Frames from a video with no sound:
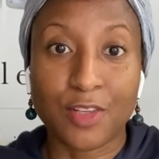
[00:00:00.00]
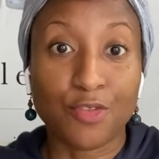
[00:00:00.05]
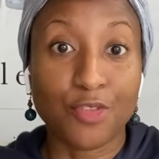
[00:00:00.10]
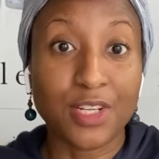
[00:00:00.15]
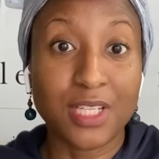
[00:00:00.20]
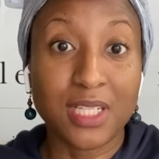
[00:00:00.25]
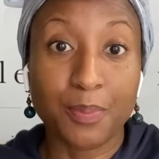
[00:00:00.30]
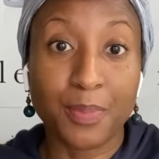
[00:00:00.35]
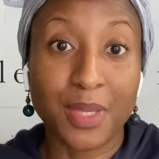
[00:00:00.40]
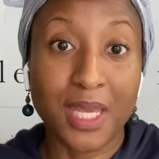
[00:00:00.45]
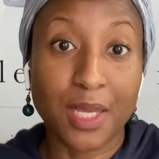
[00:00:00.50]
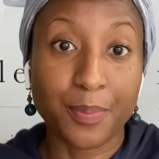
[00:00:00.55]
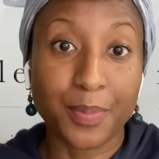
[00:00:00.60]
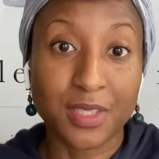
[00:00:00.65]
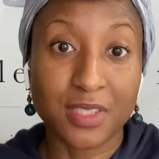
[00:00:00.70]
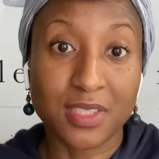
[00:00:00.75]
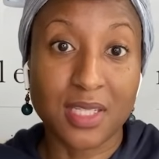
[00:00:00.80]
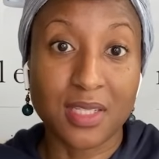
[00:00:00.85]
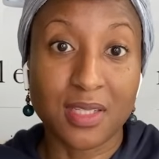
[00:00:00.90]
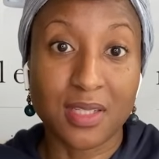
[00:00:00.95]
really be
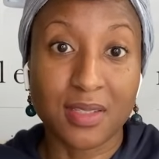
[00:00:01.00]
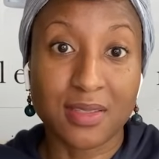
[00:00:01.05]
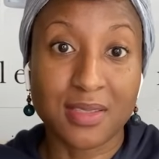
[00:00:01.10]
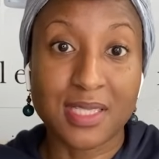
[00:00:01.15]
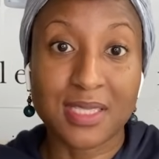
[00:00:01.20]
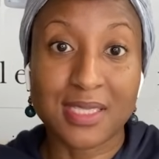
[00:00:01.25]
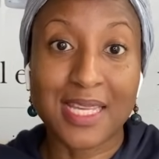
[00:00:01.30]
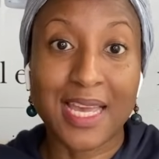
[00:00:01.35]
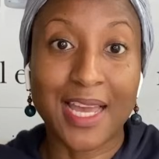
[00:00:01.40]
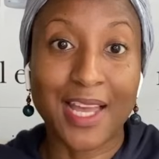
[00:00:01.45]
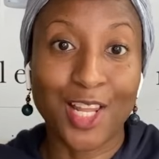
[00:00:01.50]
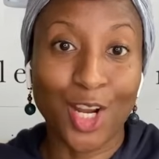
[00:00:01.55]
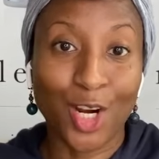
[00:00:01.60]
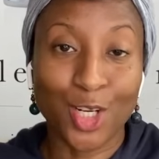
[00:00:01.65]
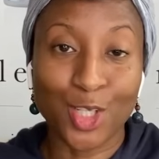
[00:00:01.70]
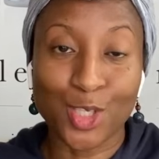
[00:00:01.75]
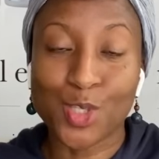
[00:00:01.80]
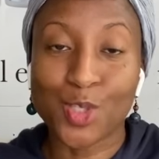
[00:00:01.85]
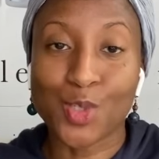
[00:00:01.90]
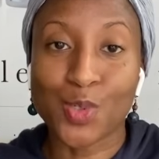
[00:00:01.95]
able to tell
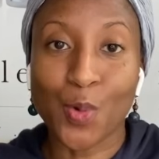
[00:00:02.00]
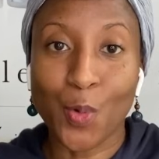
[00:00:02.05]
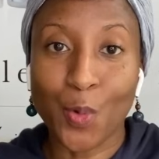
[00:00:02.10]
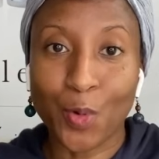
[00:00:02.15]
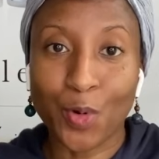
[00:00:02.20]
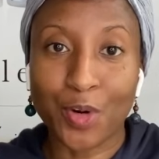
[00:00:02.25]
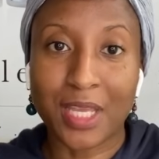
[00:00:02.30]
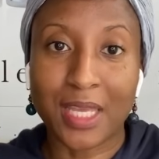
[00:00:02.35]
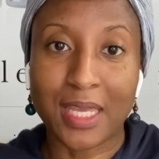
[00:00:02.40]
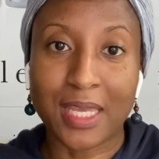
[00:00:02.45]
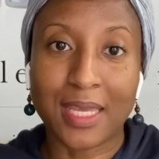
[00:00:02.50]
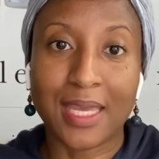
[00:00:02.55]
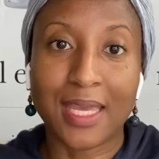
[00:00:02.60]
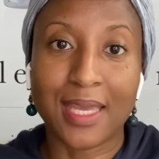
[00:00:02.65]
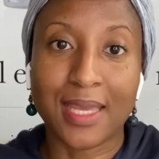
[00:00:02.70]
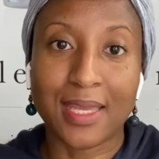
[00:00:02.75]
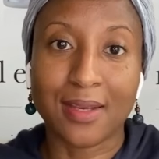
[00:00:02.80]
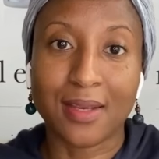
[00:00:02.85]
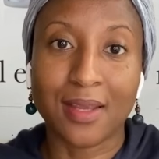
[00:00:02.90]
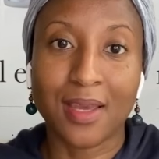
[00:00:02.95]
our story
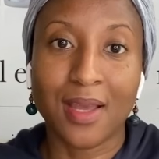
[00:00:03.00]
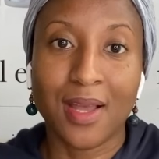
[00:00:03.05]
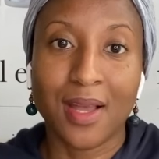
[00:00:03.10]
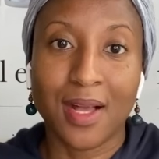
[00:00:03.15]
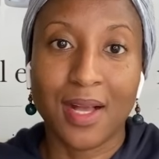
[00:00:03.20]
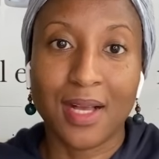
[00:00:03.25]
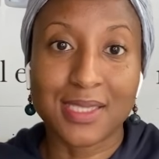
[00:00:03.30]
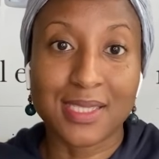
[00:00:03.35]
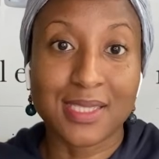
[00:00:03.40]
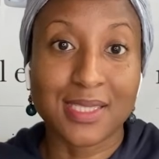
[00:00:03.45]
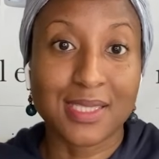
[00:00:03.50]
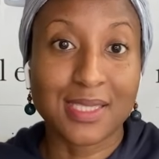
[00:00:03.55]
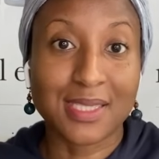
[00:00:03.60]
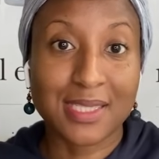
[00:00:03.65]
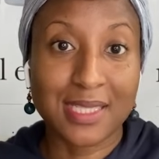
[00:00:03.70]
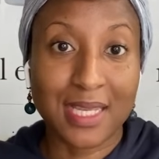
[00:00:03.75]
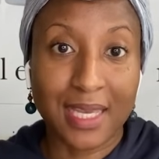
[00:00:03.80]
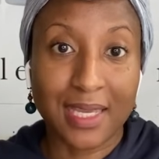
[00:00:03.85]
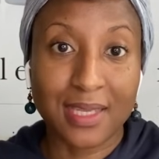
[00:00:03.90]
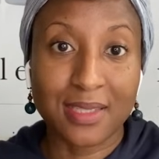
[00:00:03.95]
in a
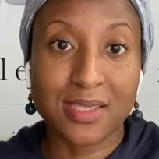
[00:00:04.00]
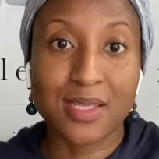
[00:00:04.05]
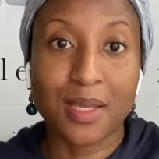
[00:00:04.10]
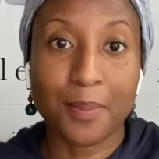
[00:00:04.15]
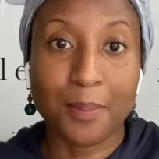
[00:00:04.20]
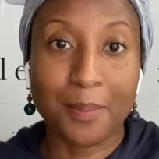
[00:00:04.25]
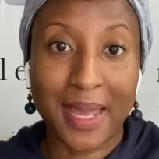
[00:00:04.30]
succinct,